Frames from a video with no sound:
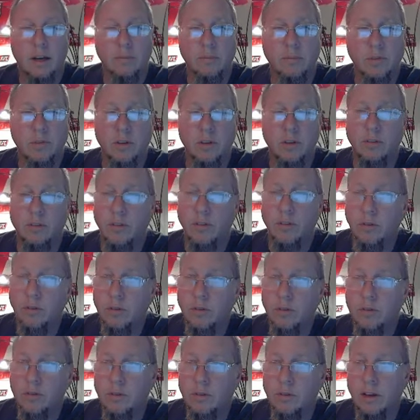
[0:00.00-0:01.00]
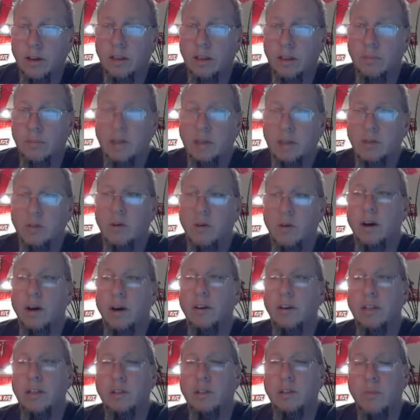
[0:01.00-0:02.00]
So if you do select the best
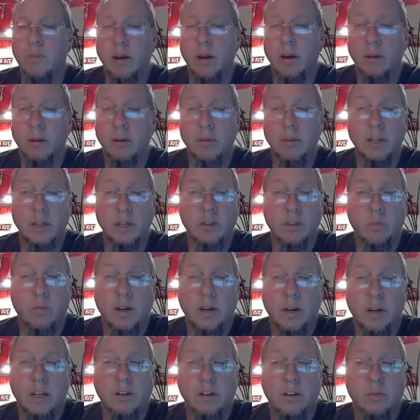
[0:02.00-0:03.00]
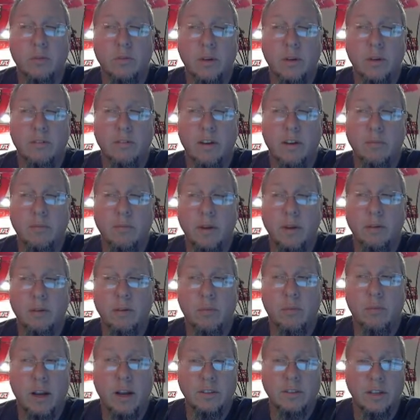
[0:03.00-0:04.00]
quality, it's probably going to be a 20 to 25 minute
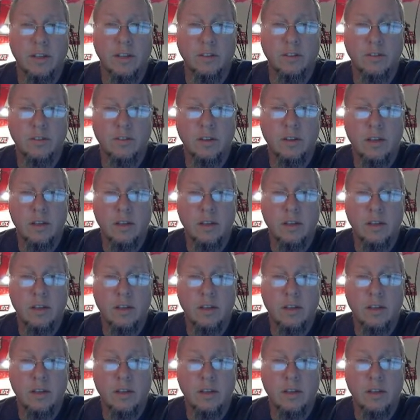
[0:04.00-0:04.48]
process